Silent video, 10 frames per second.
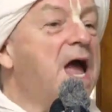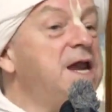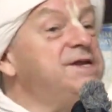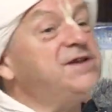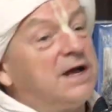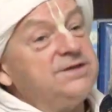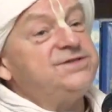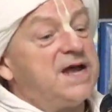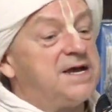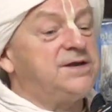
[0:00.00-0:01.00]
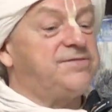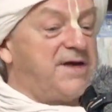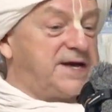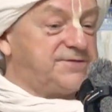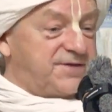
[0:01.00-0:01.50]
And it's
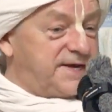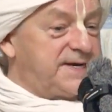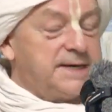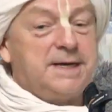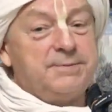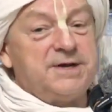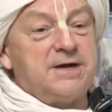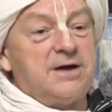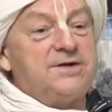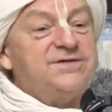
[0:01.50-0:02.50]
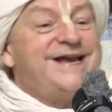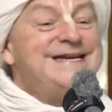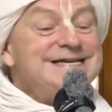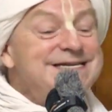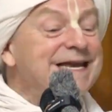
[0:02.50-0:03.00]
unsatisfactory because
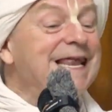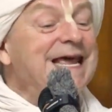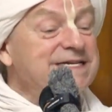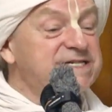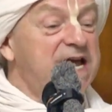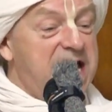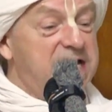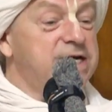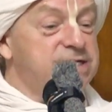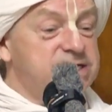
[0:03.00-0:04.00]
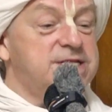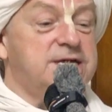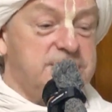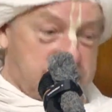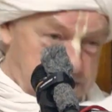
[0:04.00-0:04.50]
it is a lesser energy
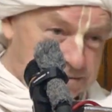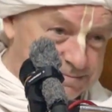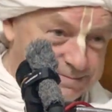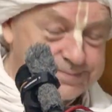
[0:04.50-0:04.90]
than you.